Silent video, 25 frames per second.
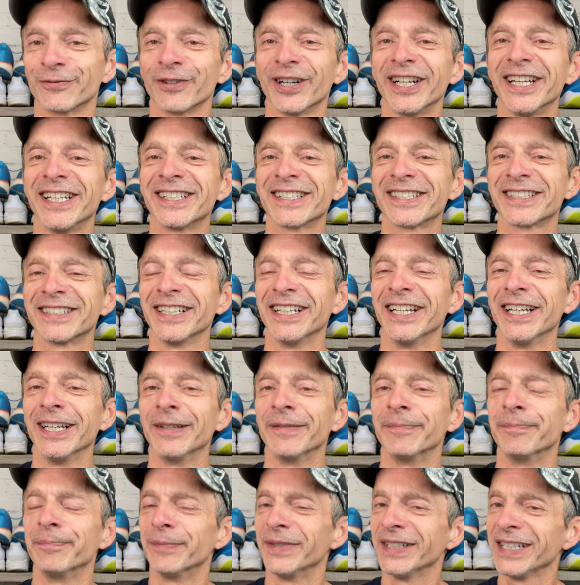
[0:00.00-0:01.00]
race
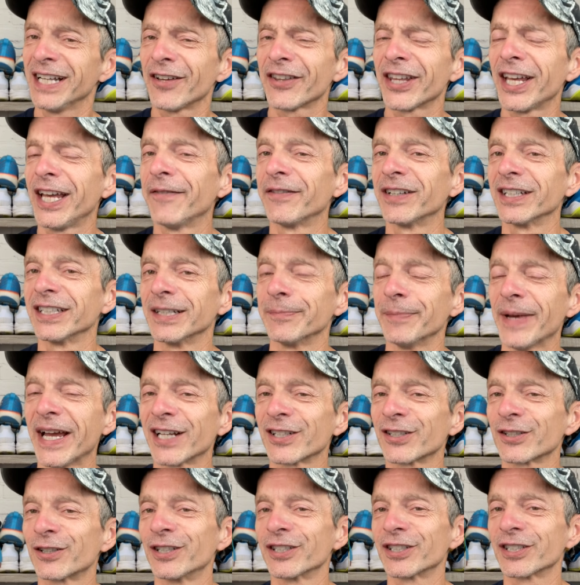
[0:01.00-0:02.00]
day. But now they have it in the
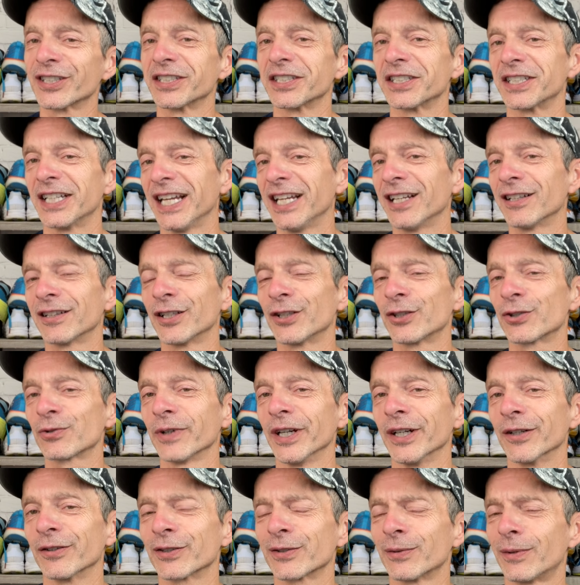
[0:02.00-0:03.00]
Max Cushion Daily
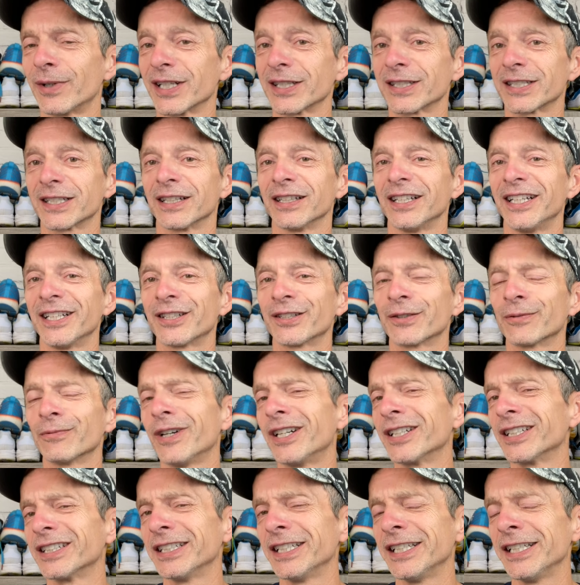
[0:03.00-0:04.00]
Trainer. So what's it like to
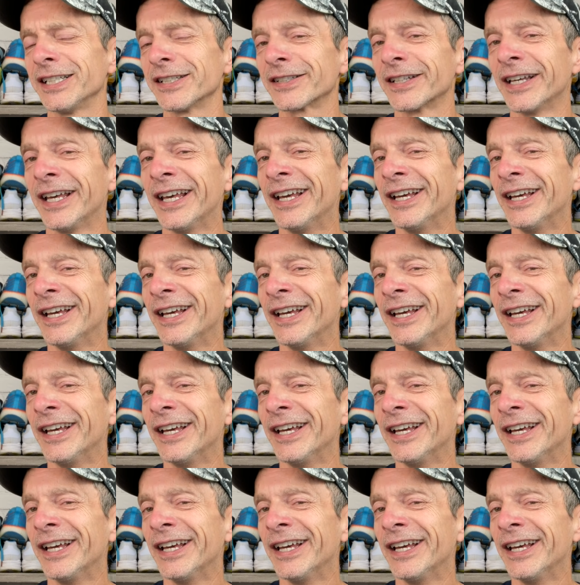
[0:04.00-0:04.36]
run in these?